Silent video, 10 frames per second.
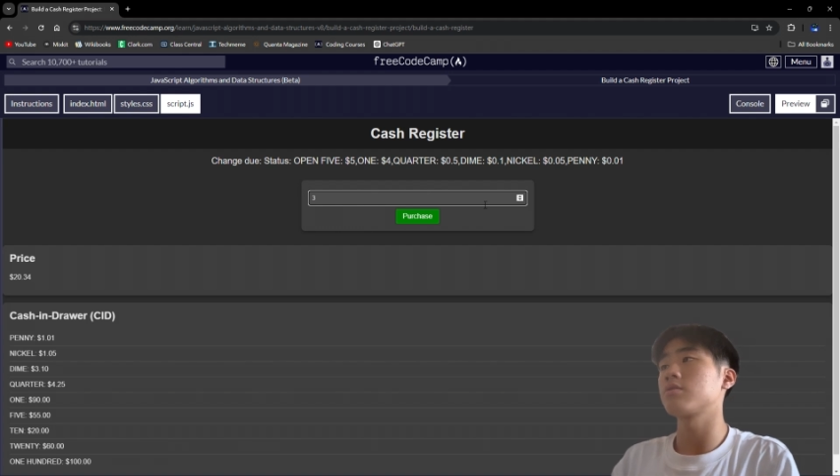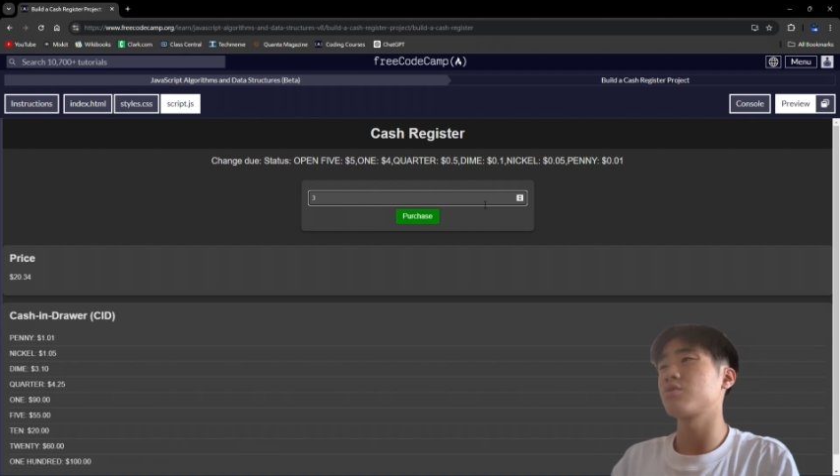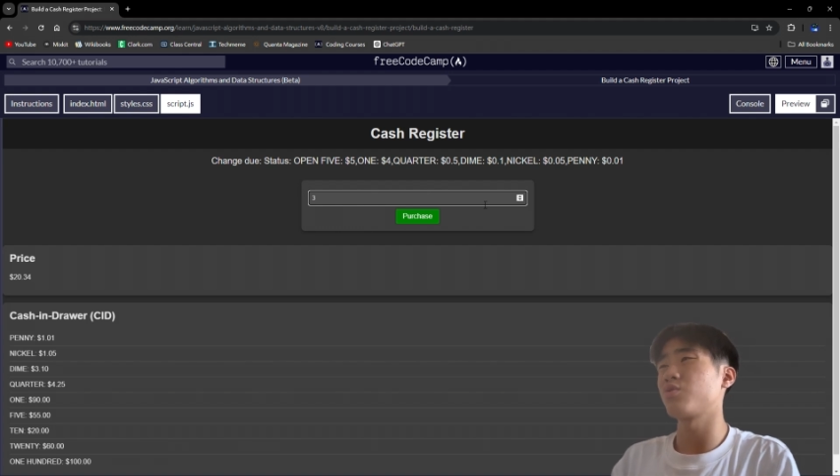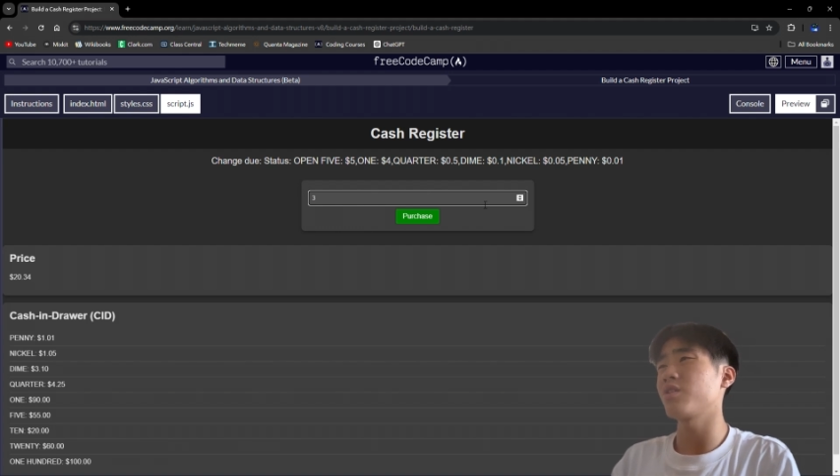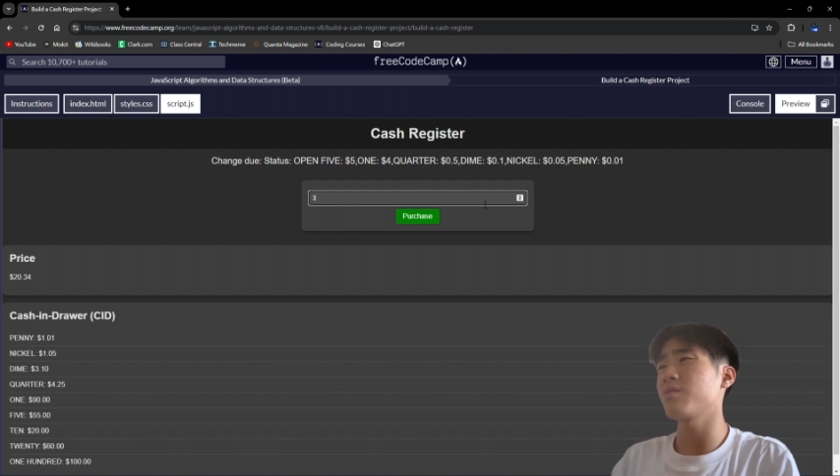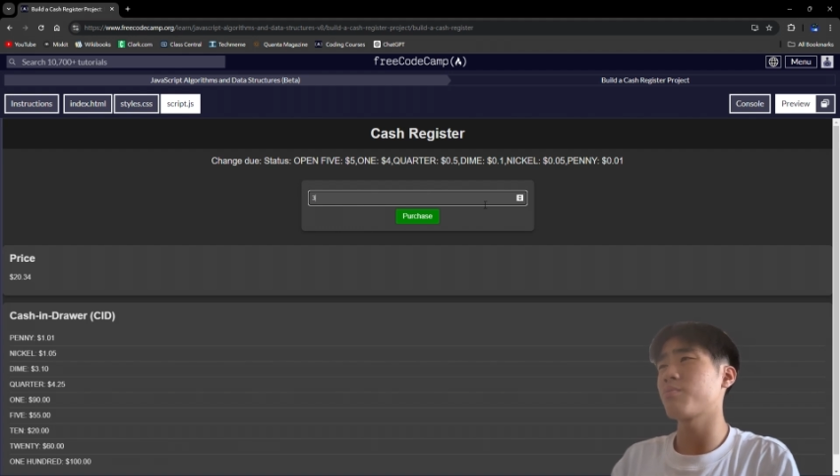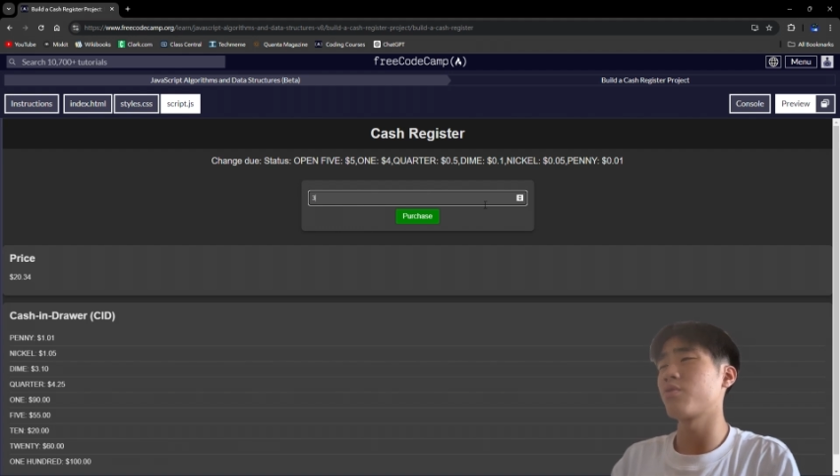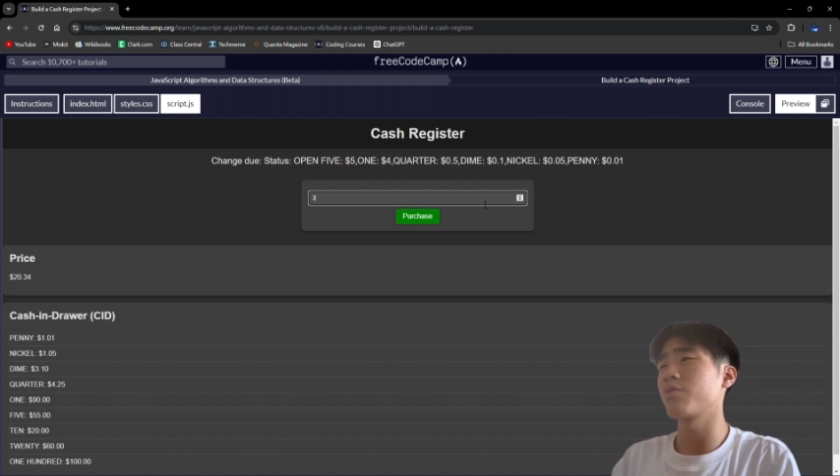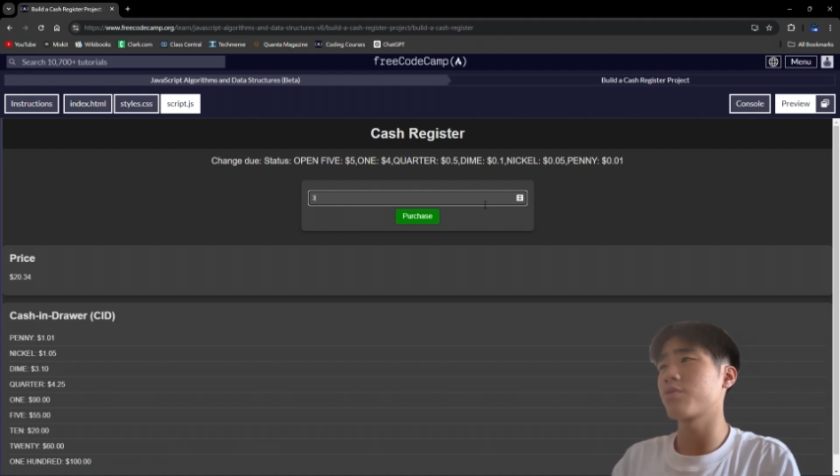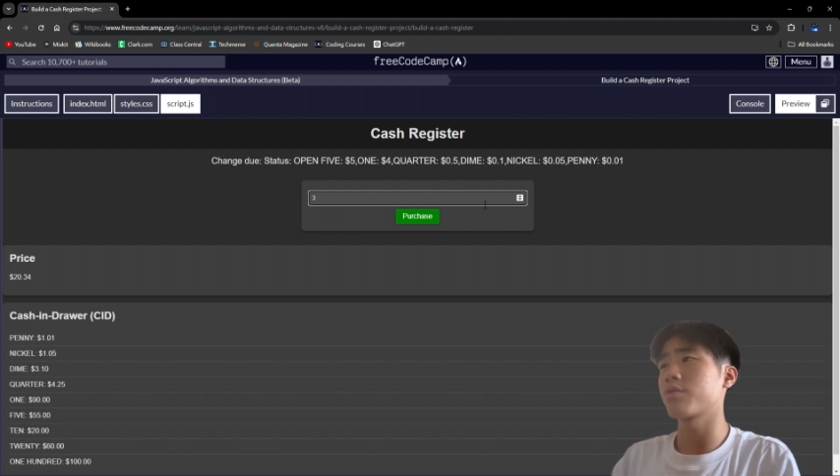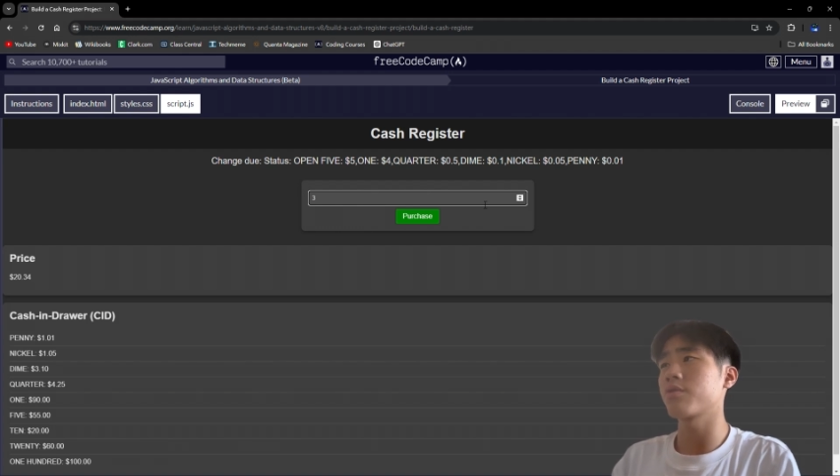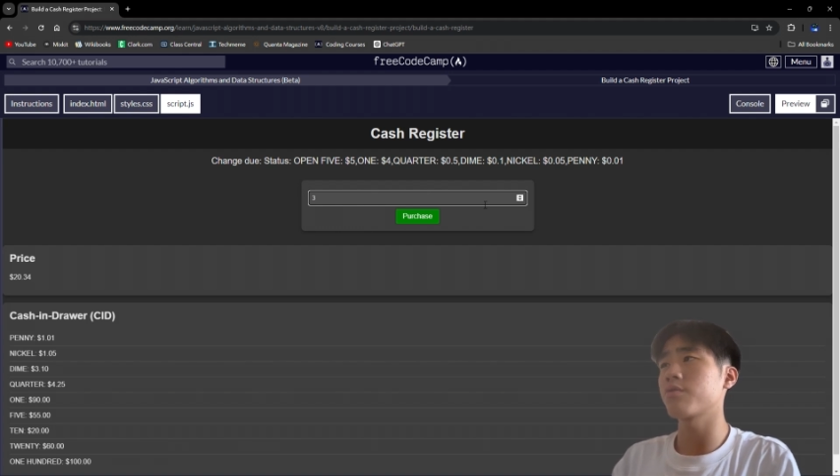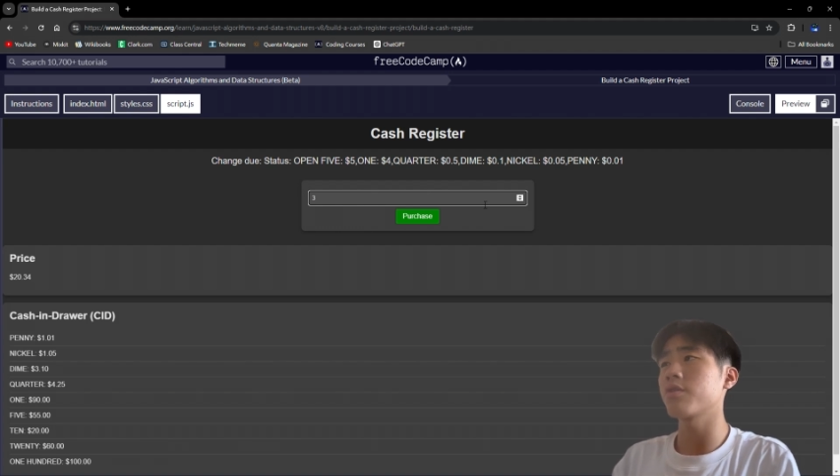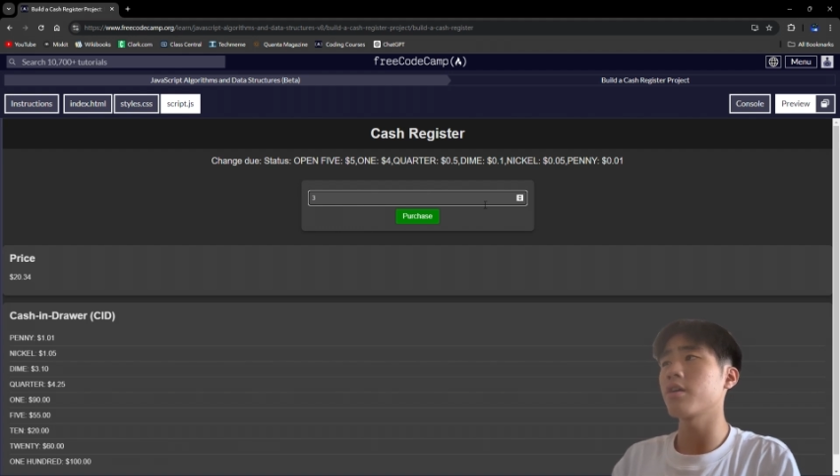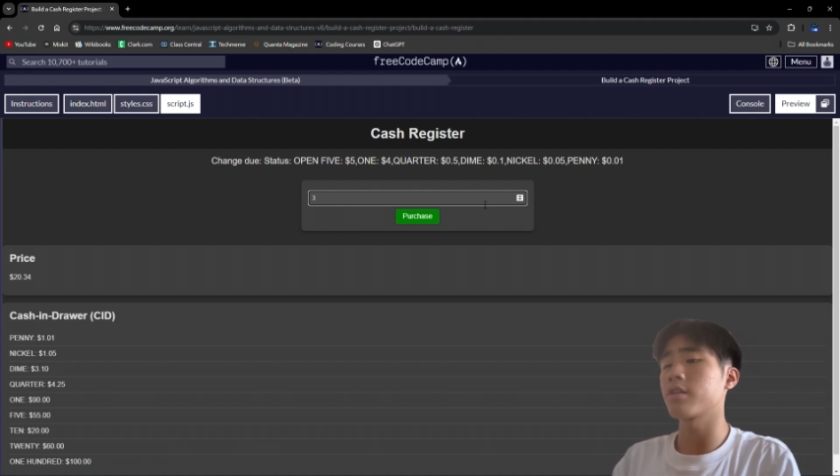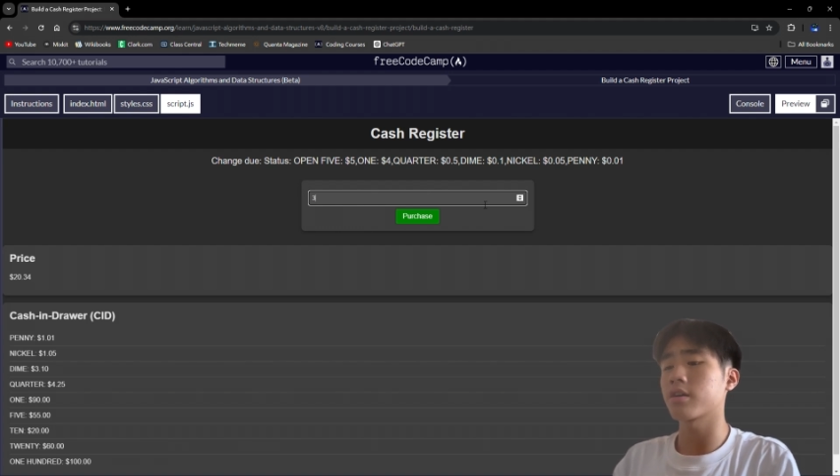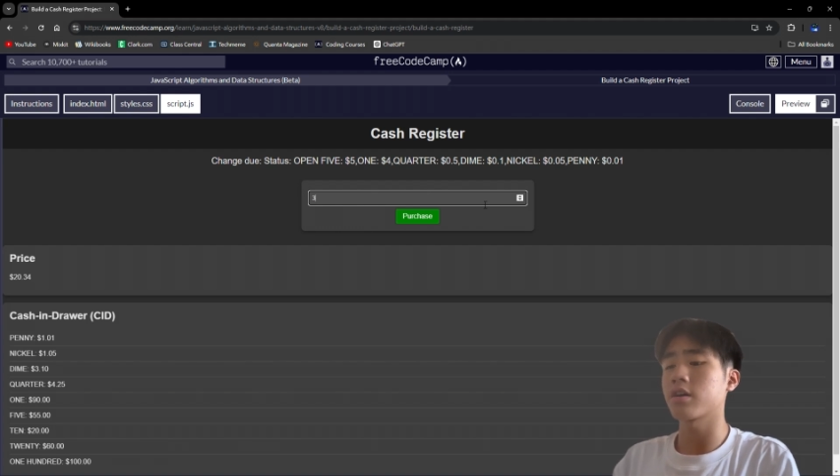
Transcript: 20.33 and the